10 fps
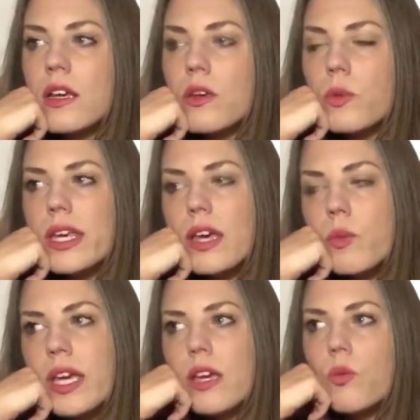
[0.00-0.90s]
We
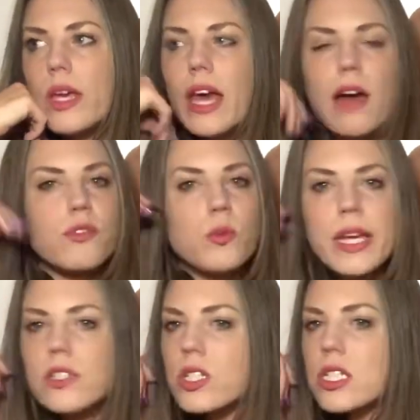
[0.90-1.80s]
have to
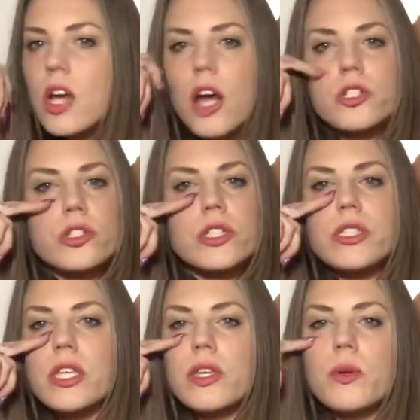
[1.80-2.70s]
wait till the doctor
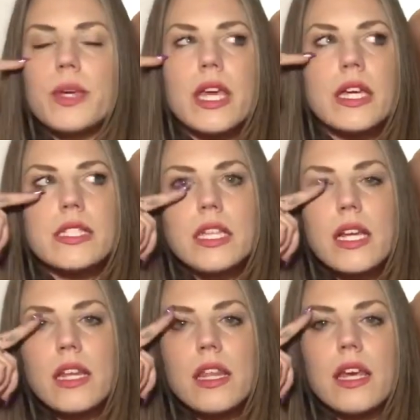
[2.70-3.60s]
looks at you. We can't say
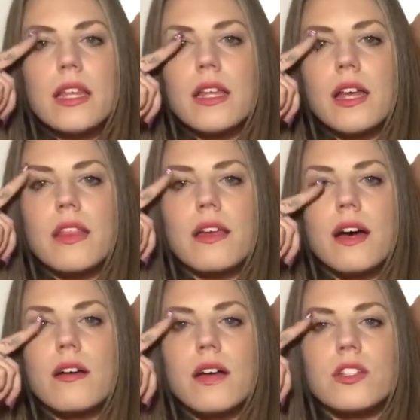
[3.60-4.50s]
anything. And then I
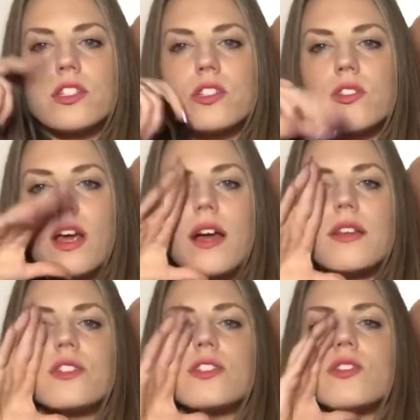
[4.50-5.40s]
thought, oh, I'll just
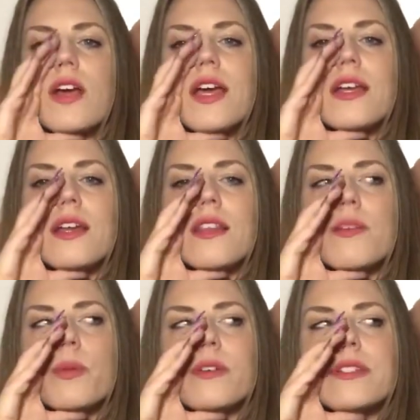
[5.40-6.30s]
try
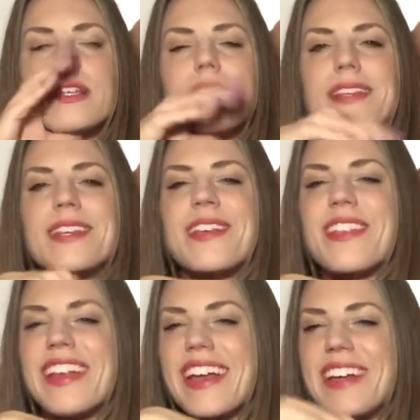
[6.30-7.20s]
another person. And
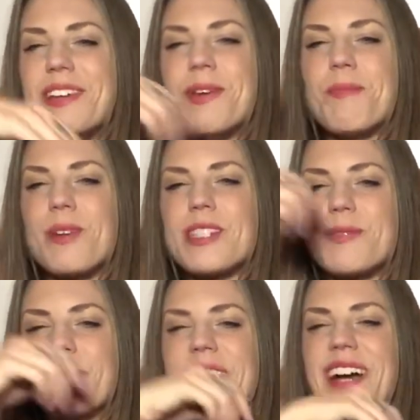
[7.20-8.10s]
like a new
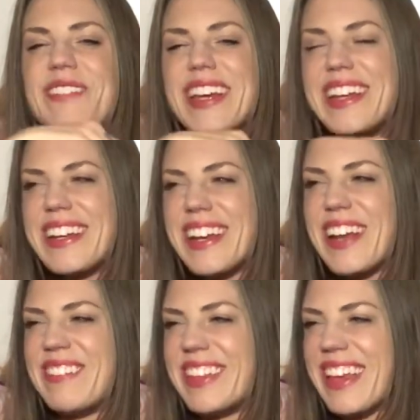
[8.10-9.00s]
person would come in and
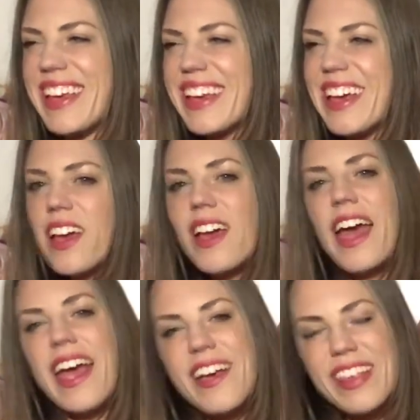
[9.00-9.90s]
I'd be like,
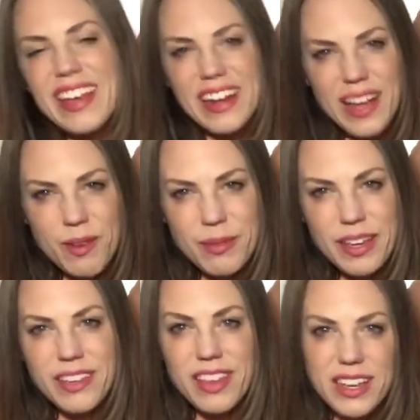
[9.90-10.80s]
hey, are they
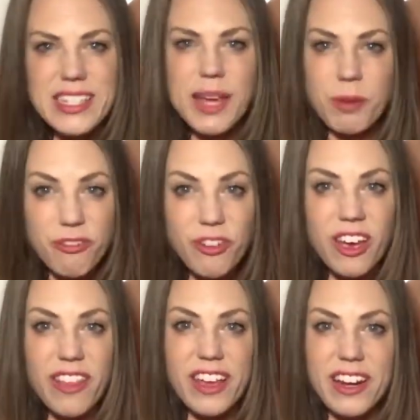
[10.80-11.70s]
gonna take my foot?
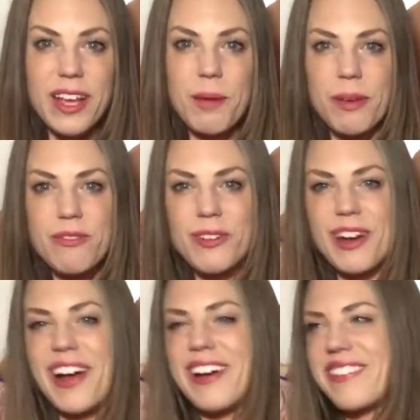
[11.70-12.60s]
Are they gonna cut my foot
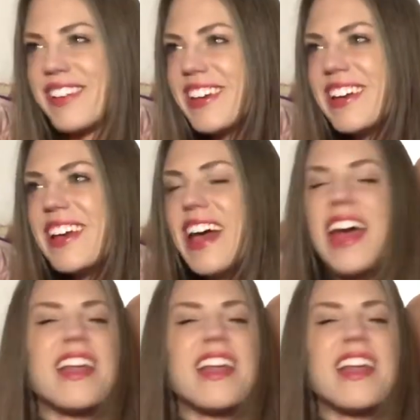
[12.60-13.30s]
off? And